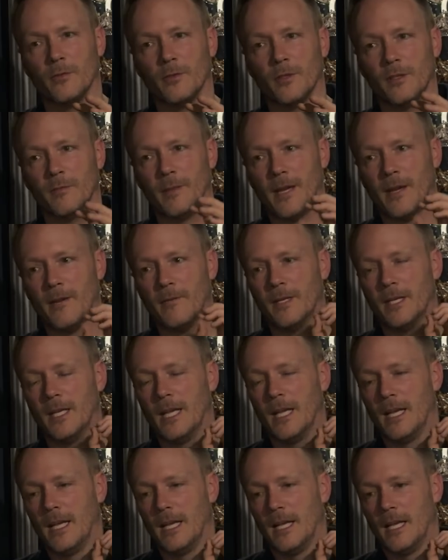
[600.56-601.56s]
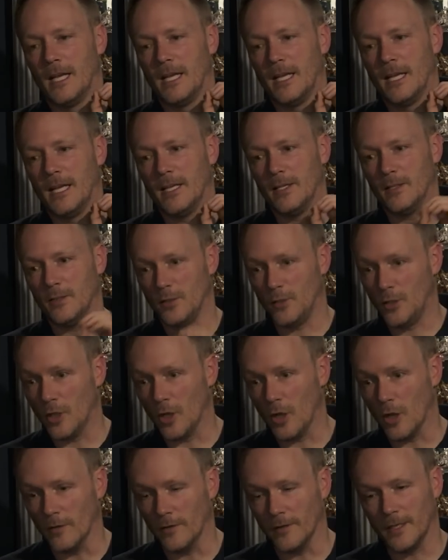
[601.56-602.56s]
about has
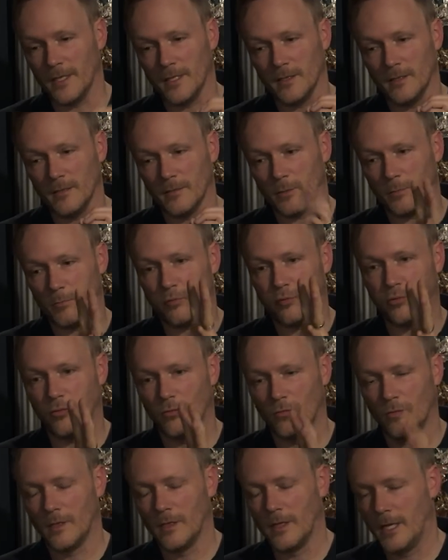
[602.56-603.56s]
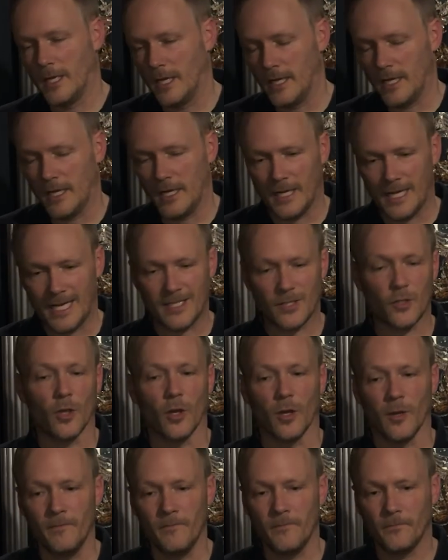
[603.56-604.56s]
gone. The little has
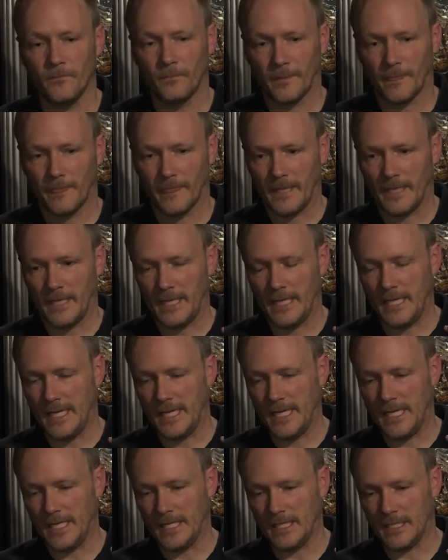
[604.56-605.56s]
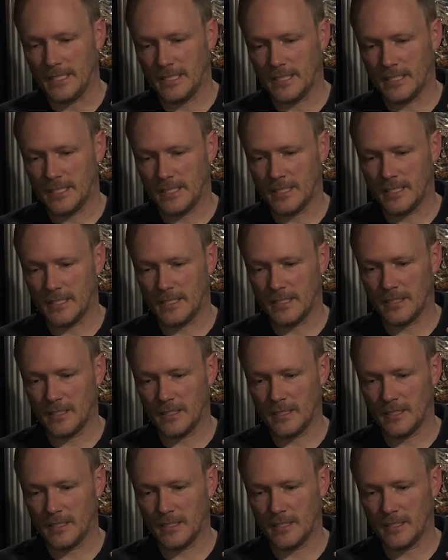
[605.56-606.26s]
gone. It's